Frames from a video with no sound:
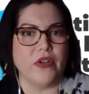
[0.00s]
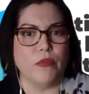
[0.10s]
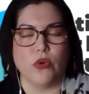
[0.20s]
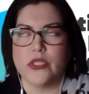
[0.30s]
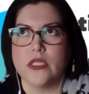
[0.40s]
an
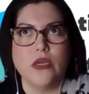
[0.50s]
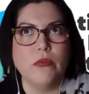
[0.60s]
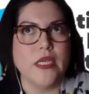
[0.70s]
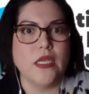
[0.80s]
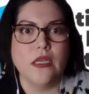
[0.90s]
abortion.
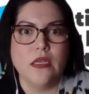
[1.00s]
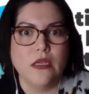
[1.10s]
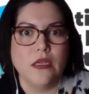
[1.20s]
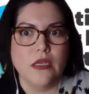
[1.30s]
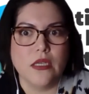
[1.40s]
Nobody,
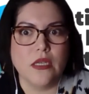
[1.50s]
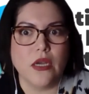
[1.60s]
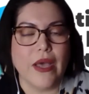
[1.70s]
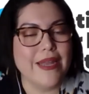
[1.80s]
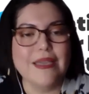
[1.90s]

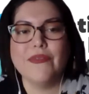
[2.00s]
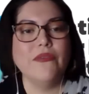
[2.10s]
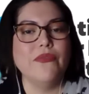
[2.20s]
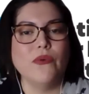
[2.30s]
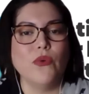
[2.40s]
and even
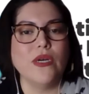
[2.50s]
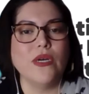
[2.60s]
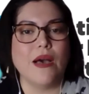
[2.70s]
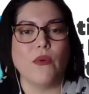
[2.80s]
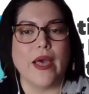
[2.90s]
if it was
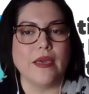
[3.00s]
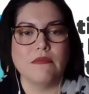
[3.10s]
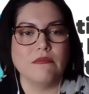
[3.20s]
that way,